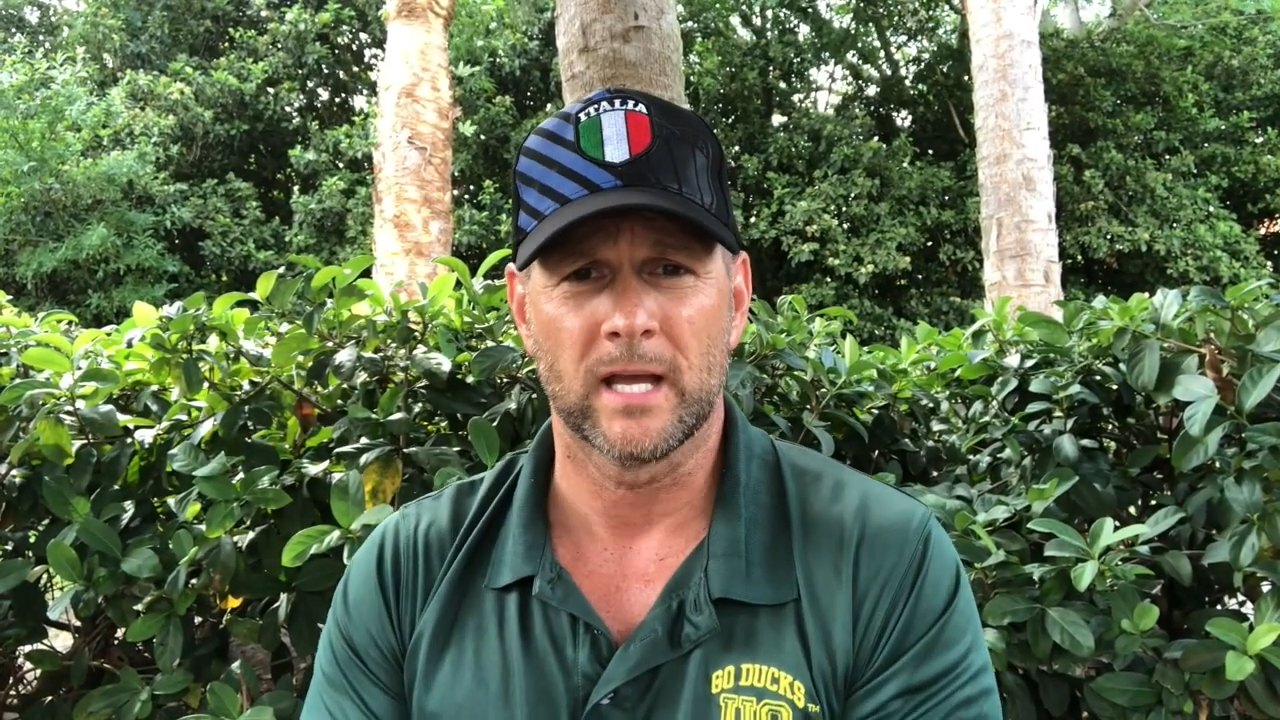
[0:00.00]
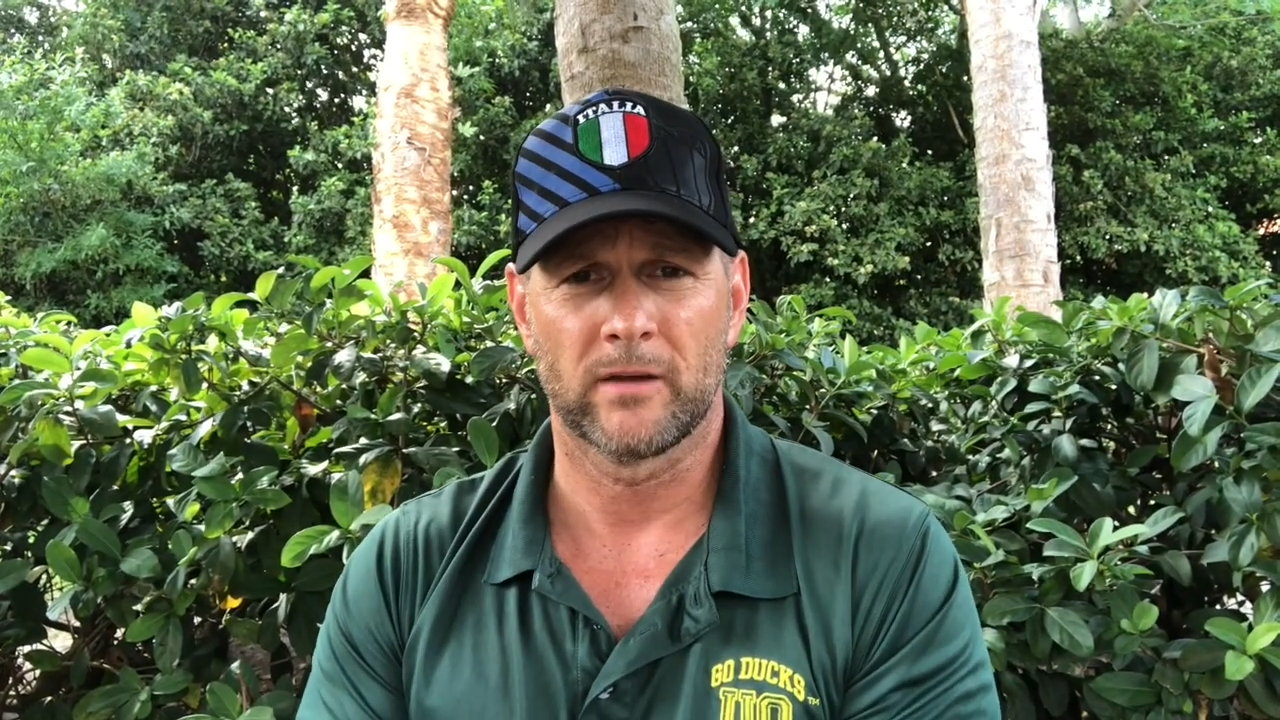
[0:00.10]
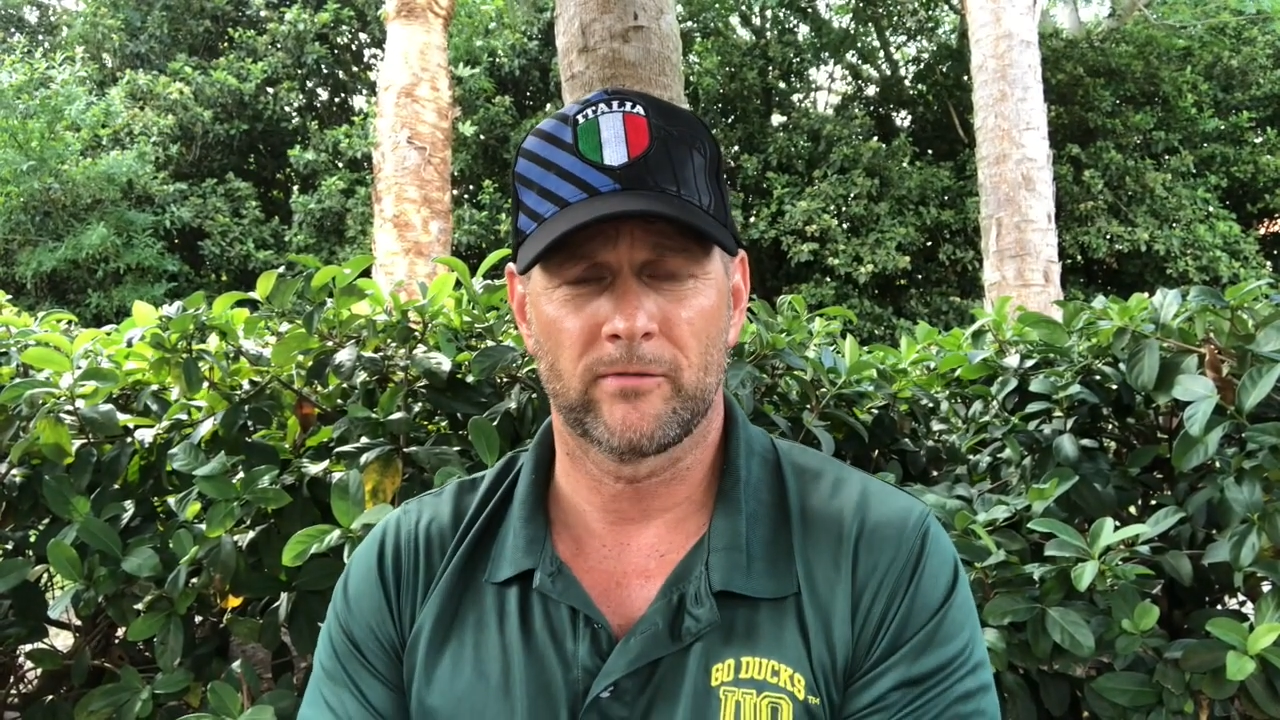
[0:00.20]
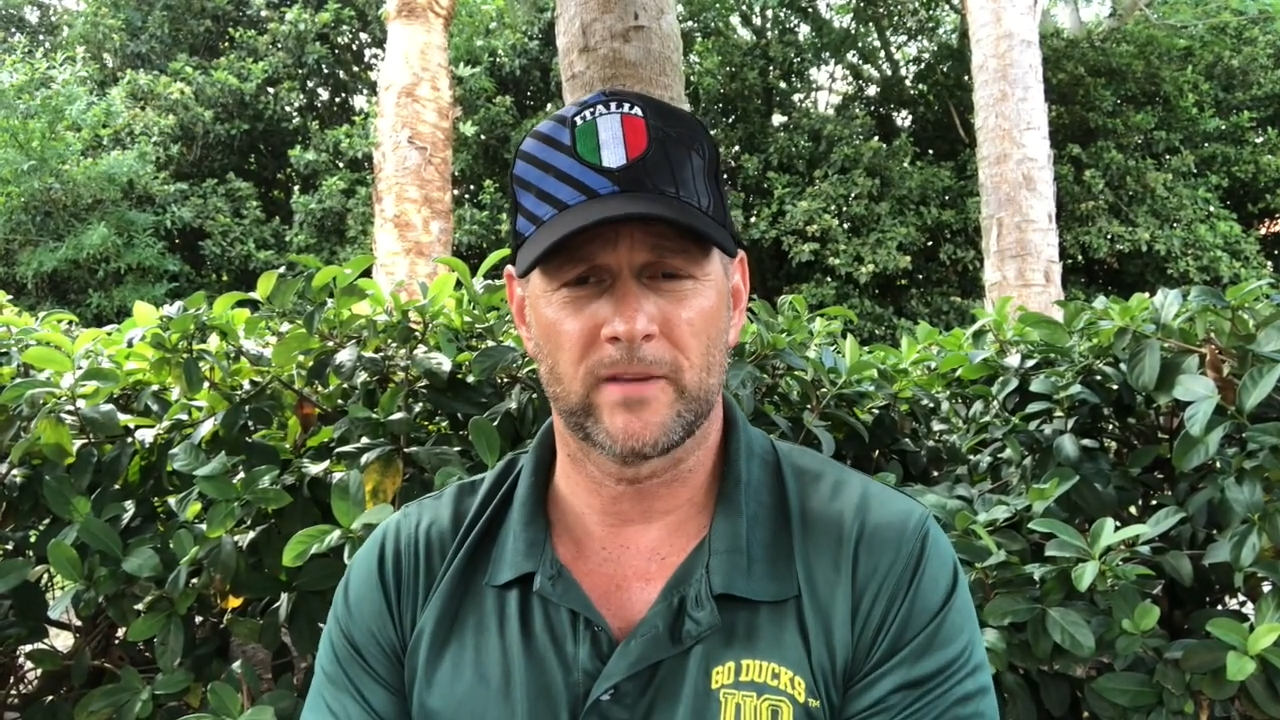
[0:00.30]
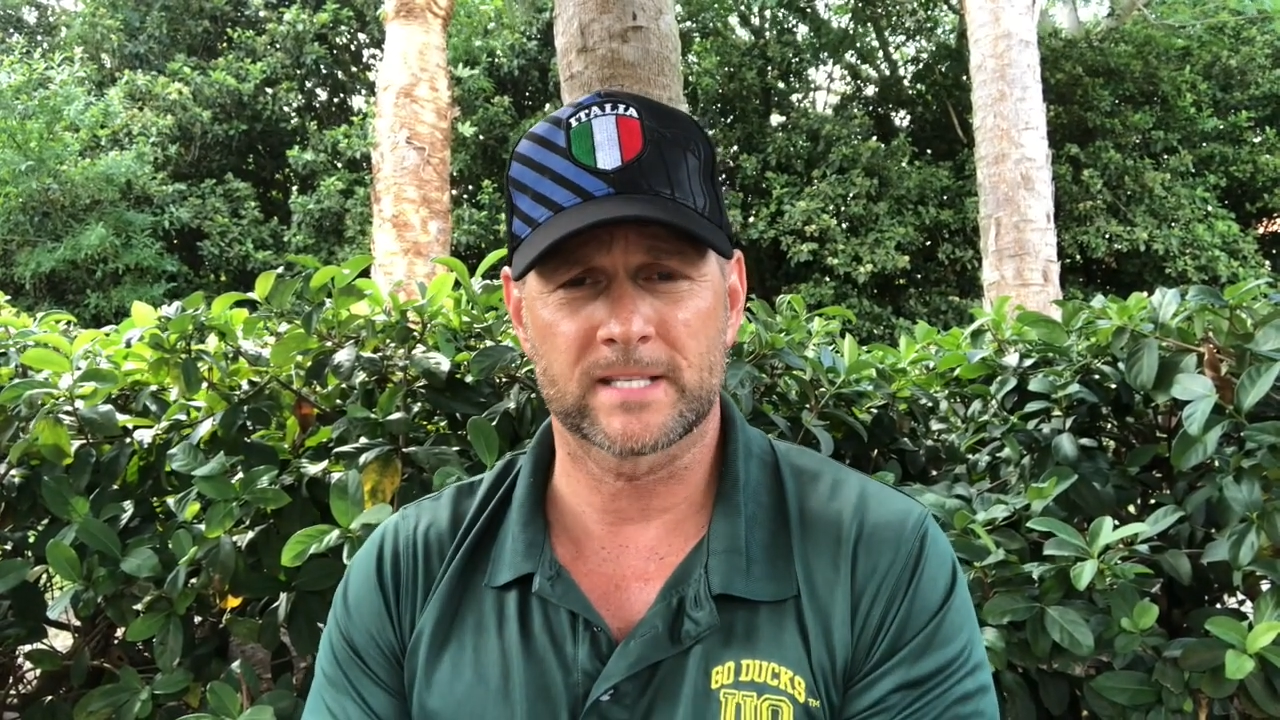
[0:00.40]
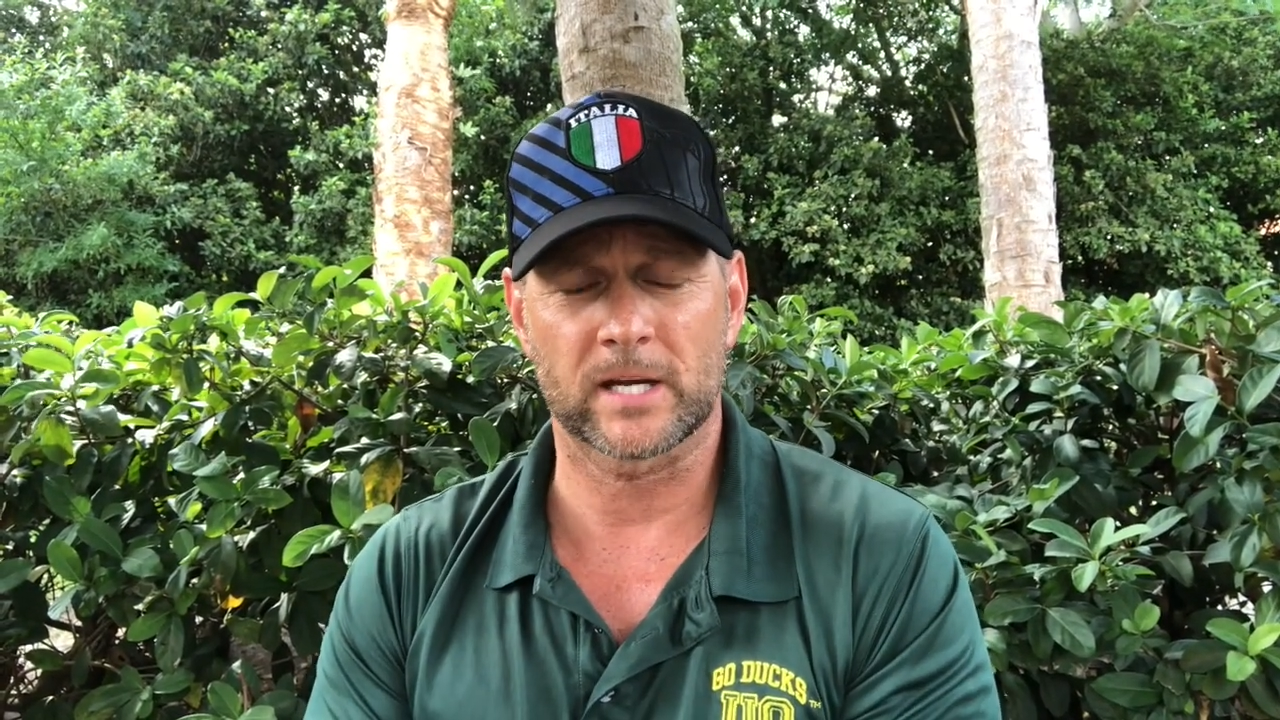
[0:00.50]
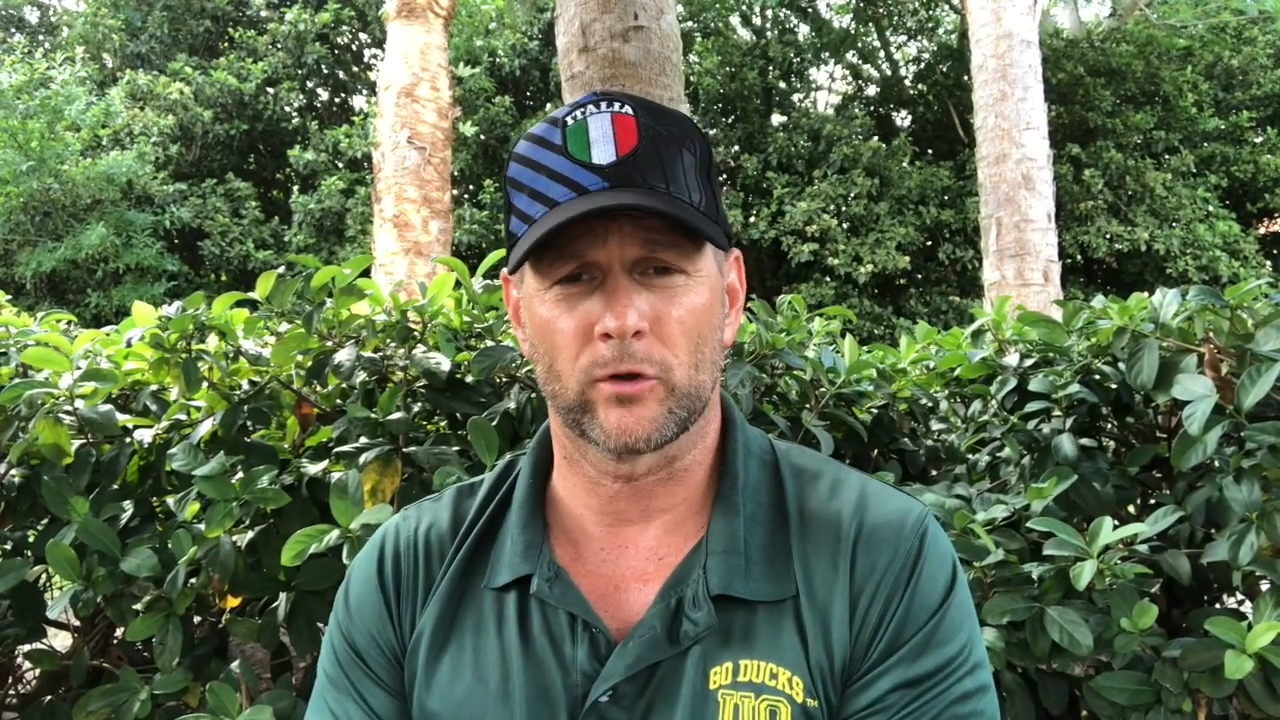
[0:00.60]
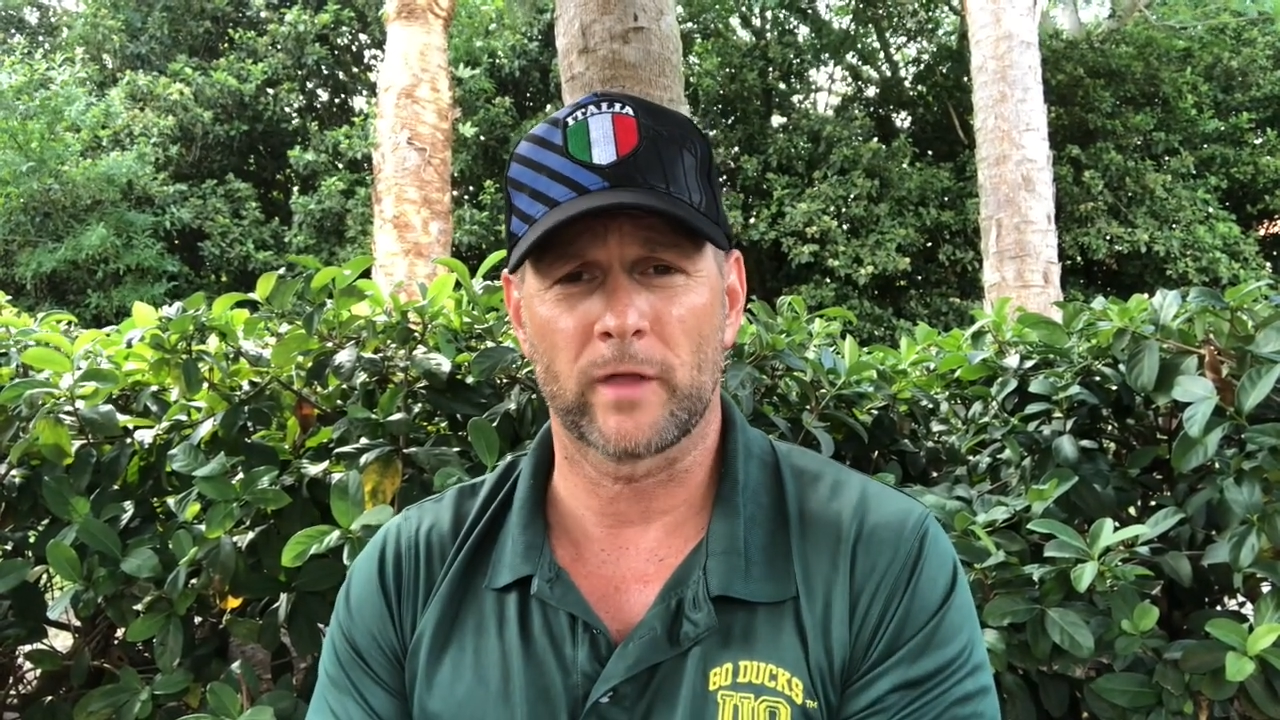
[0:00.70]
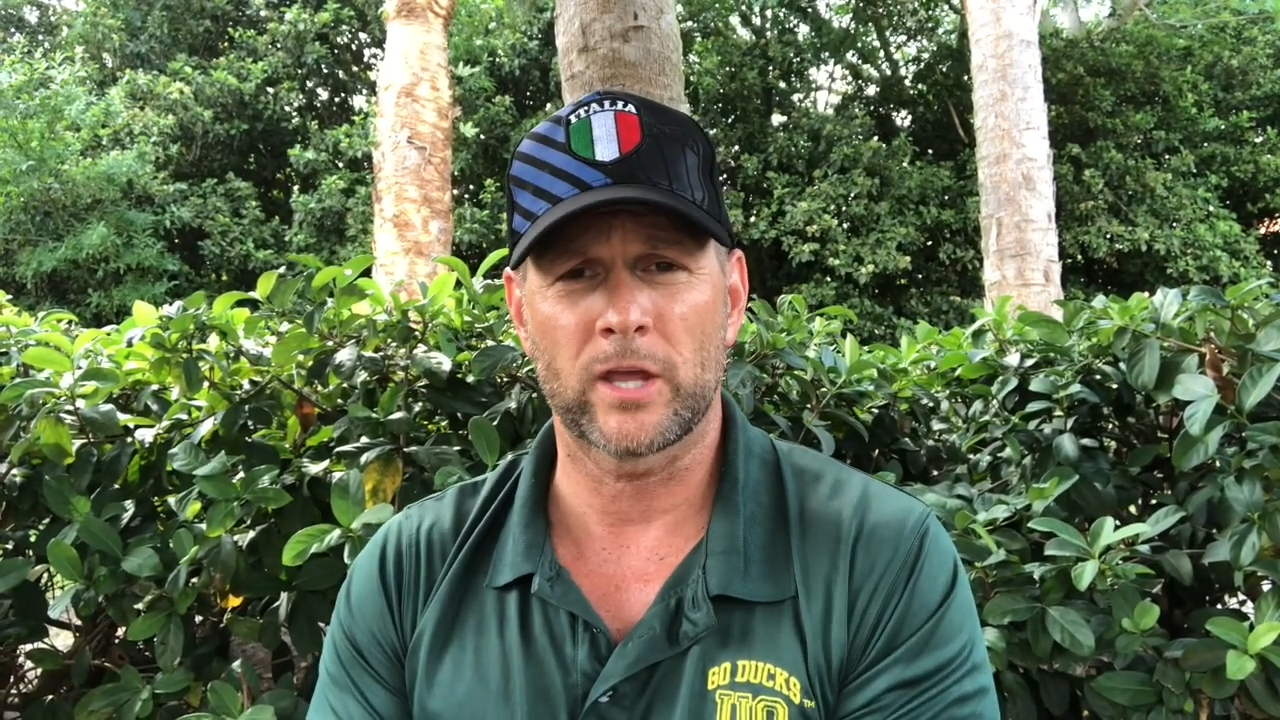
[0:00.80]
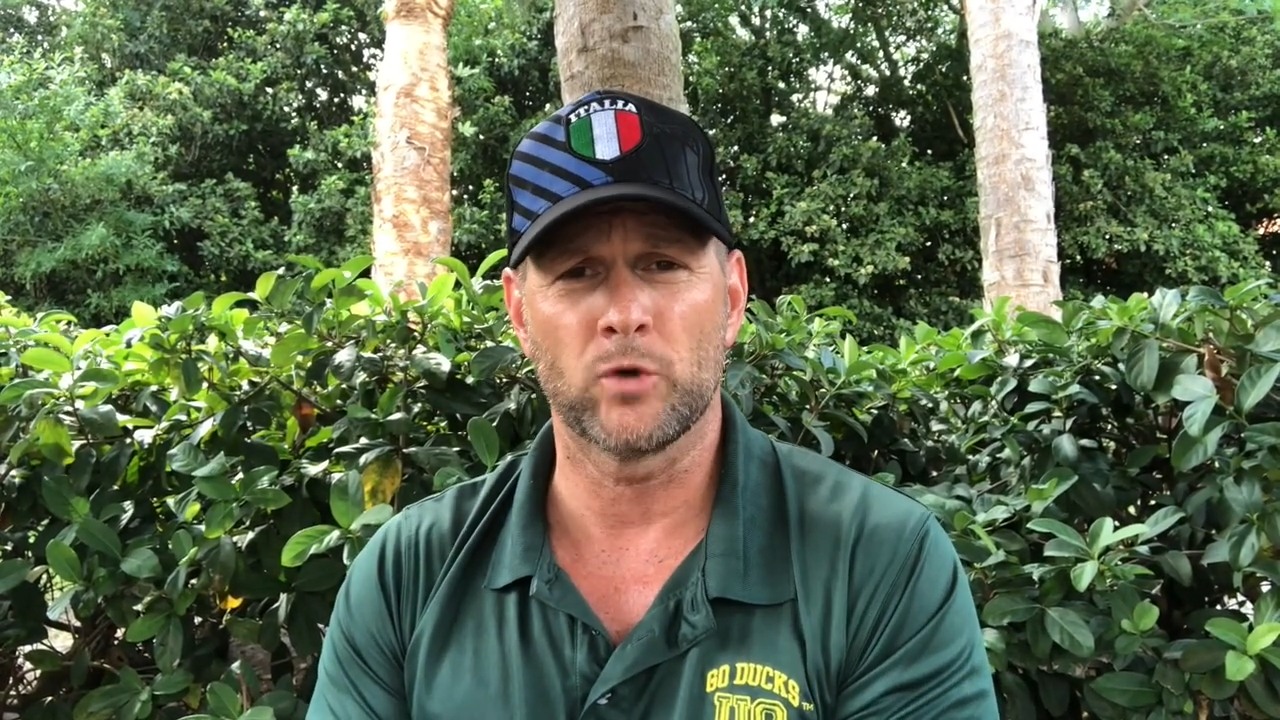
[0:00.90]

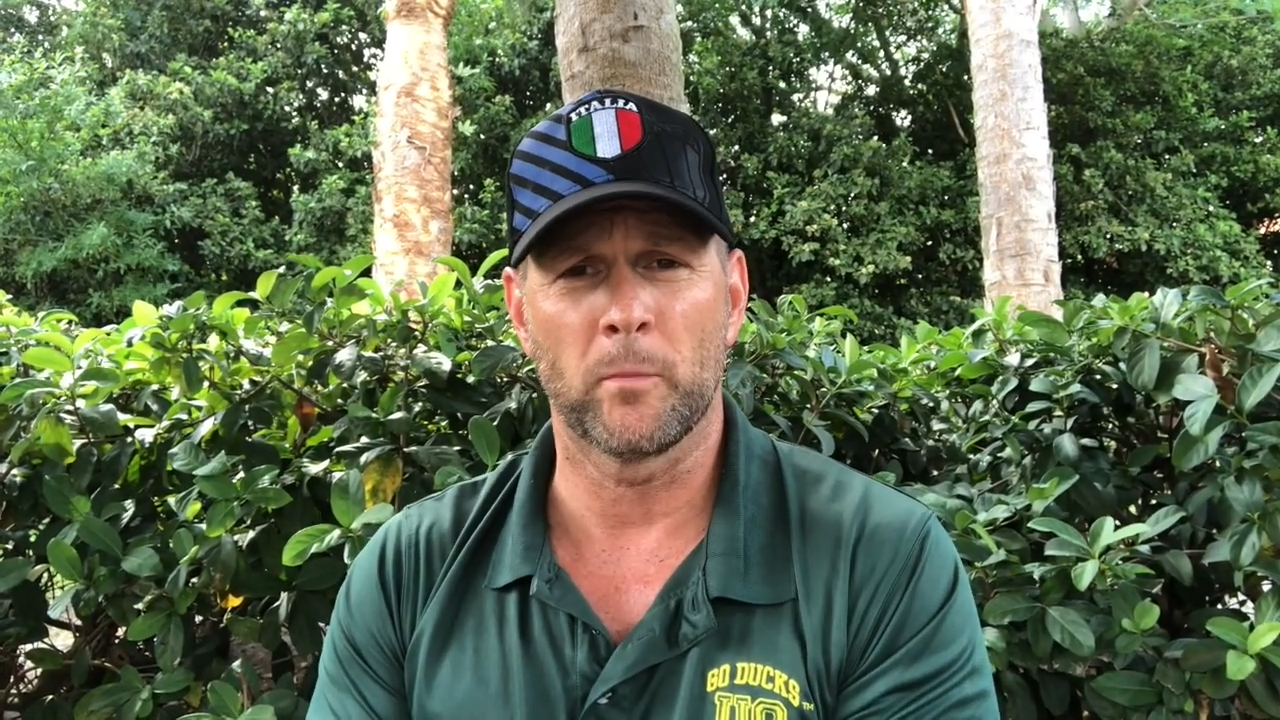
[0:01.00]
physical that you